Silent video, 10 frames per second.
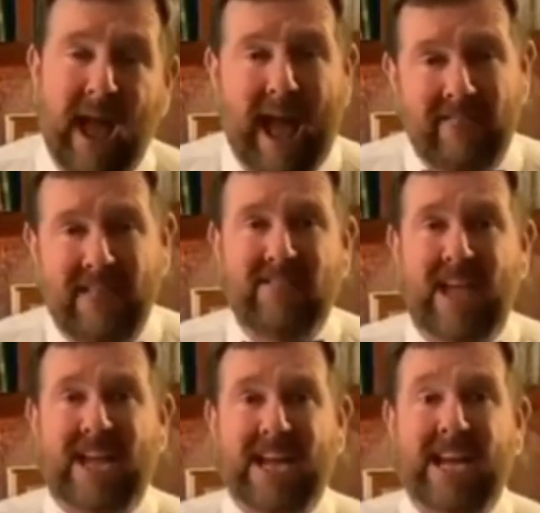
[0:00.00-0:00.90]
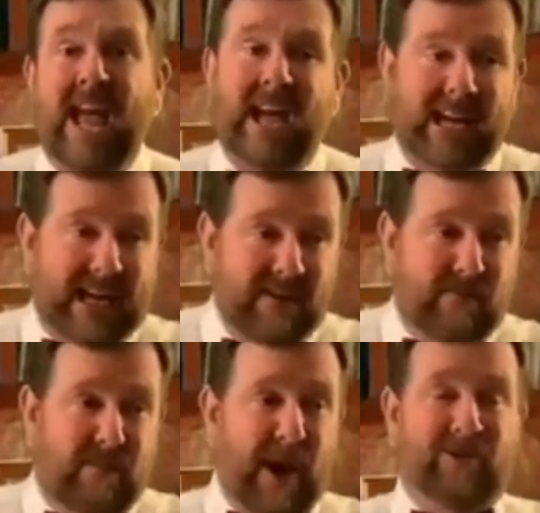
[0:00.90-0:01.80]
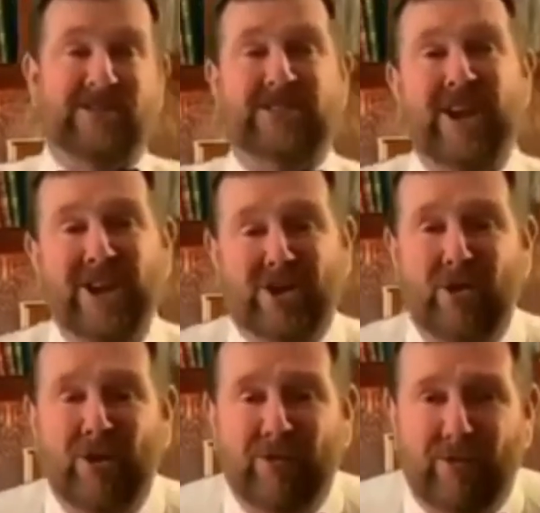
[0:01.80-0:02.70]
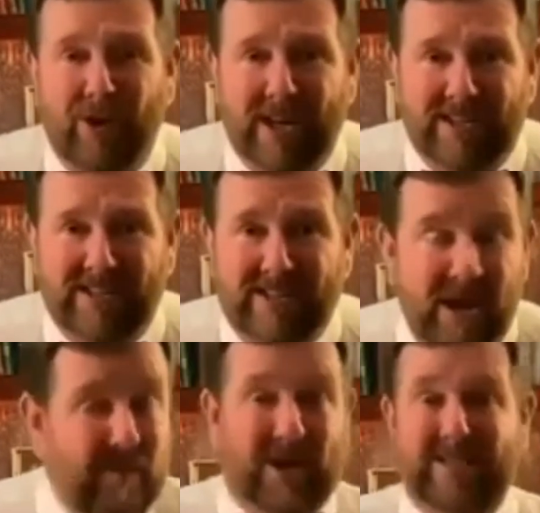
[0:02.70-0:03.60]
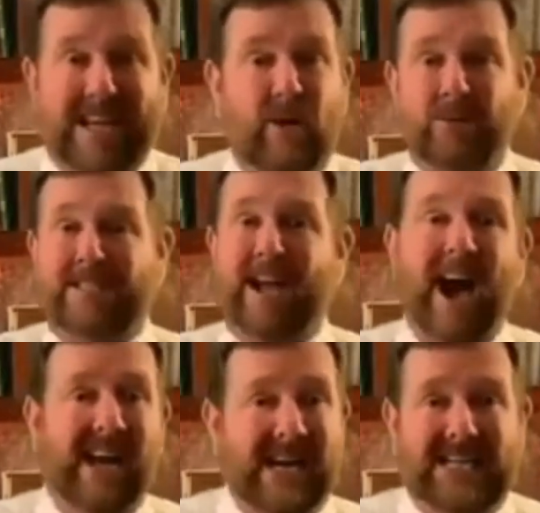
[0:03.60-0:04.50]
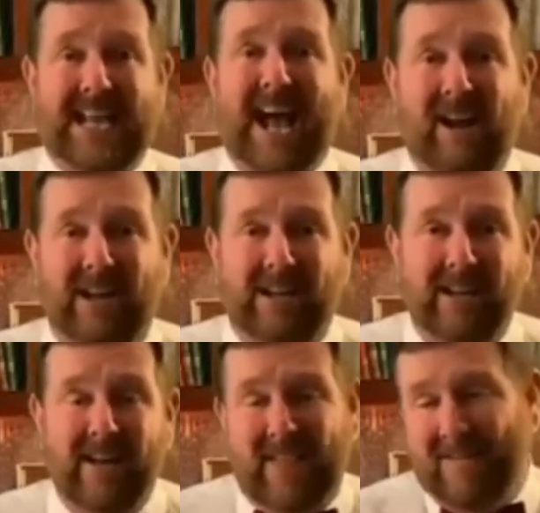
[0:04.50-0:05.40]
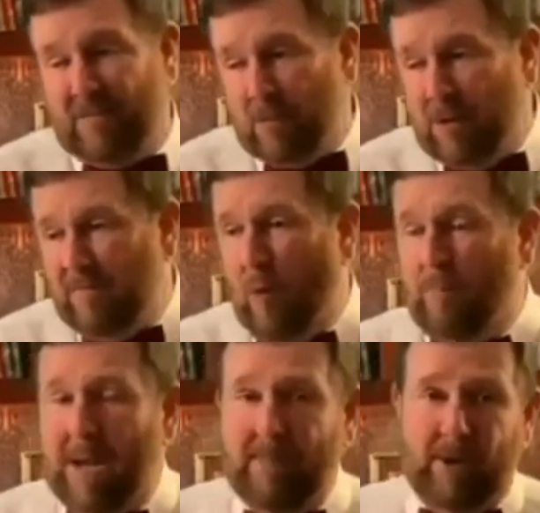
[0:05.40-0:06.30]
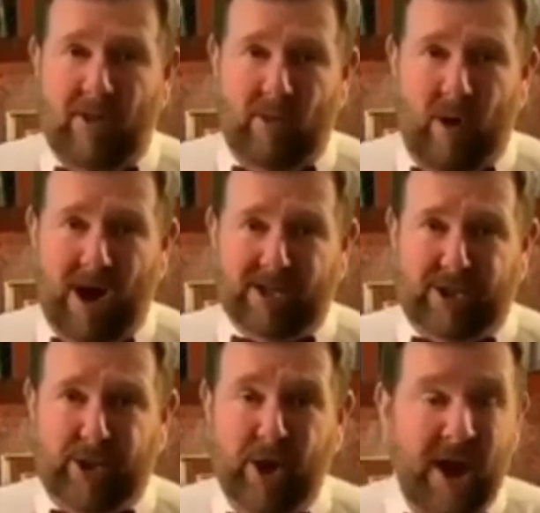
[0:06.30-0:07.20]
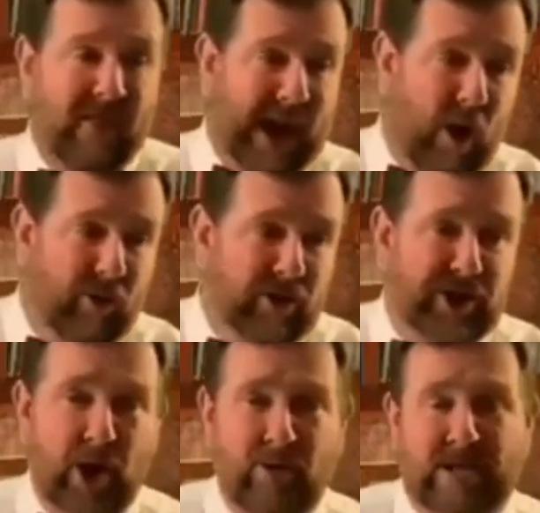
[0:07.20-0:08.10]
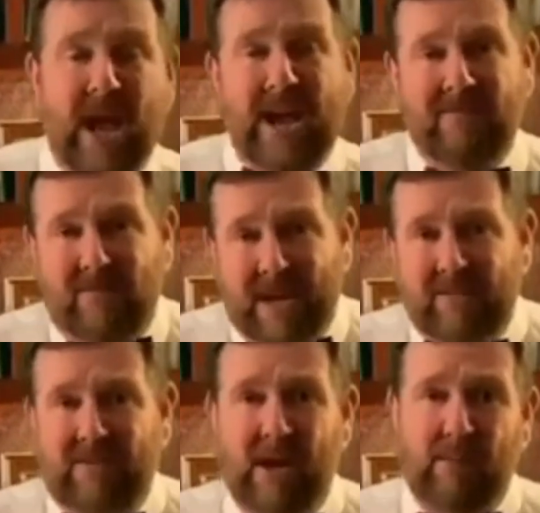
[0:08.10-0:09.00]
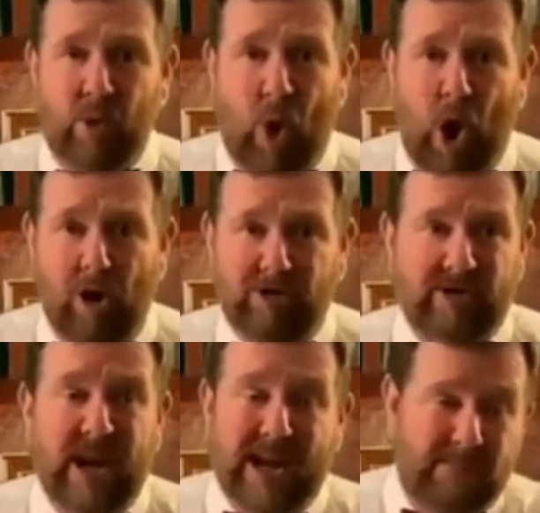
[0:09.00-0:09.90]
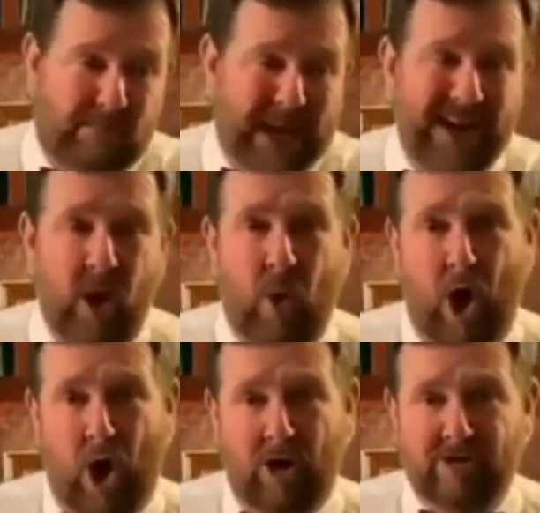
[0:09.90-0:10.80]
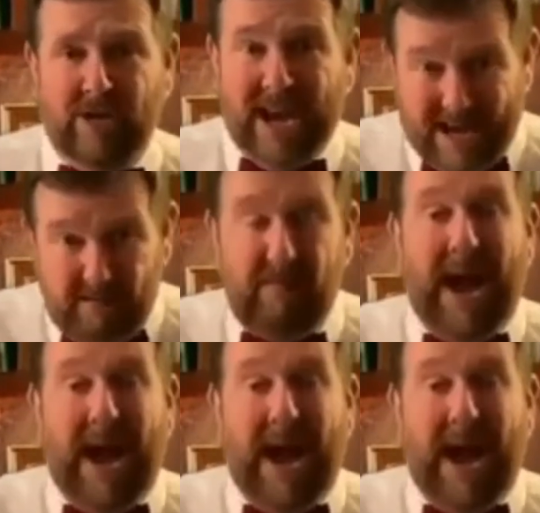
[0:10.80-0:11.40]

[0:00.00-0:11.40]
And then they can give belts to their friends because they don't sign any talent. They have 3 or 4 people on the roster. They hold their shows in VFW halls, in bingo halls, in